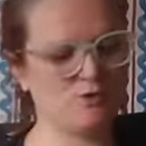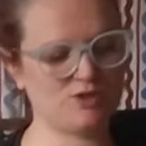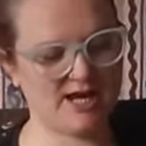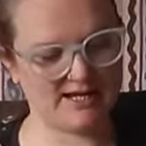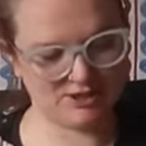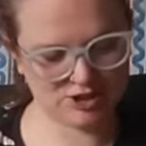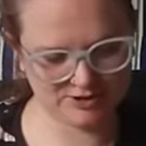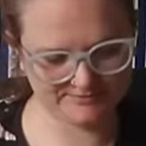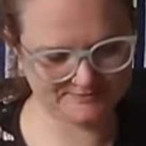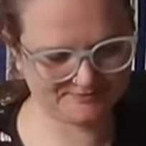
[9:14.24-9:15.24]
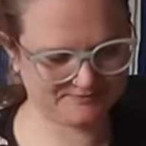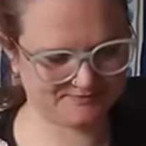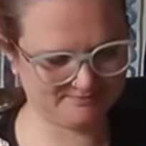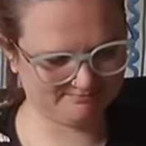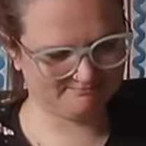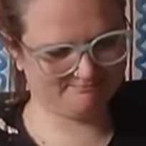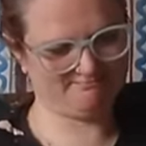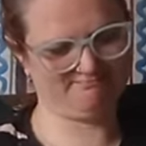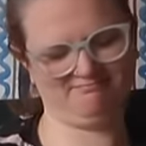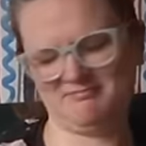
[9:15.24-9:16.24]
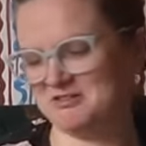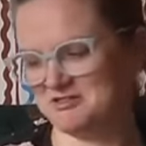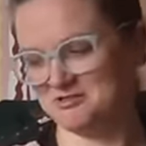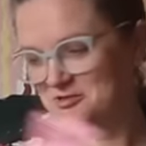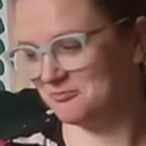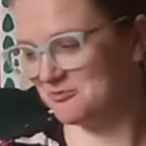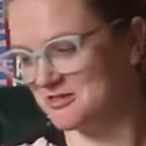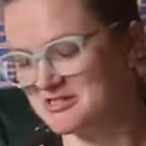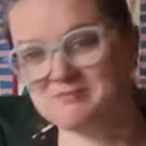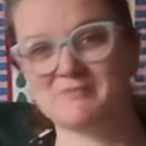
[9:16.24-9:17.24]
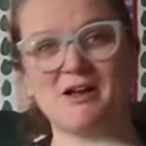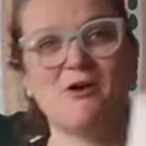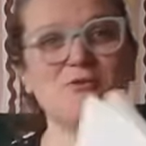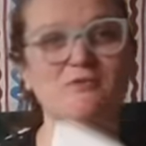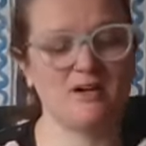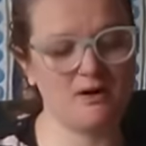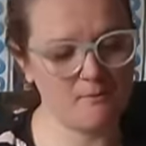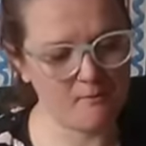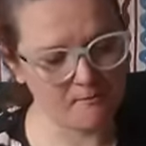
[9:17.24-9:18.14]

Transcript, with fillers: all change. I just don't want it to be over.